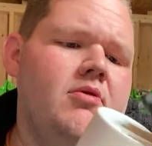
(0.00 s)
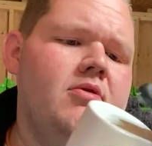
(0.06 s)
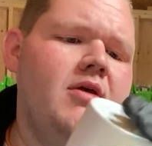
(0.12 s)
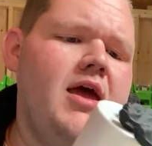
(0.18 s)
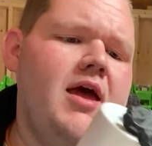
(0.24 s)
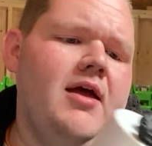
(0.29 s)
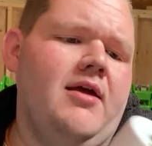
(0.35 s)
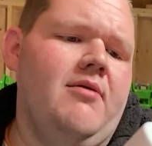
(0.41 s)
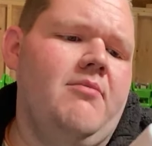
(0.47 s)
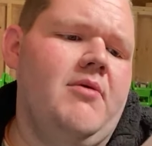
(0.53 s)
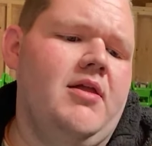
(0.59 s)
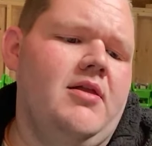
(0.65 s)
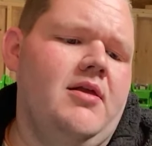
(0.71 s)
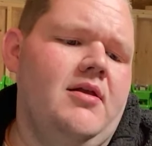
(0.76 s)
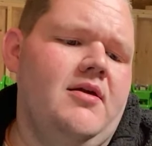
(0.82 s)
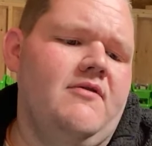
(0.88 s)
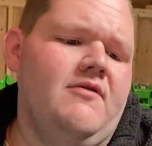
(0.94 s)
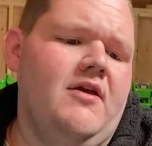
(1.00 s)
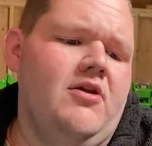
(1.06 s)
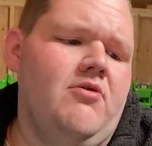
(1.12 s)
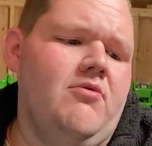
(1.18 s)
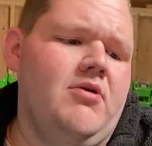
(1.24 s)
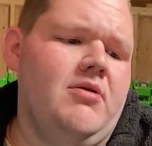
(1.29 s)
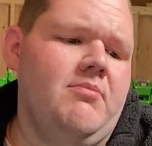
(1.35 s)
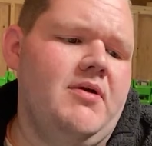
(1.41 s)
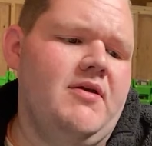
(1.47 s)
Tacket method, because I don't
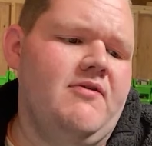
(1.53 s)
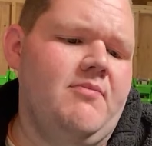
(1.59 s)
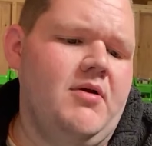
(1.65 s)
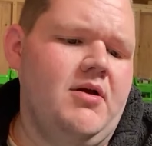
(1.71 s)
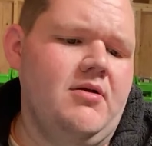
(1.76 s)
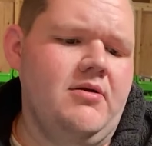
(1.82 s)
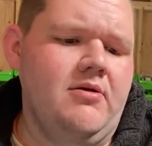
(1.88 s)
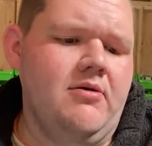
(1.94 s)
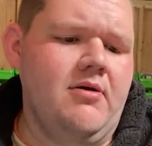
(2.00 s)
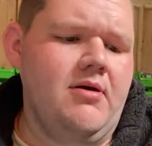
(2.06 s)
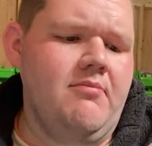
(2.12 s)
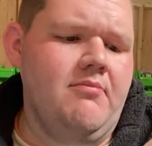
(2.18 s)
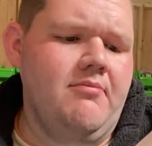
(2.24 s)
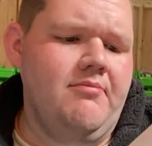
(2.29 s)
want to mess my glitter up.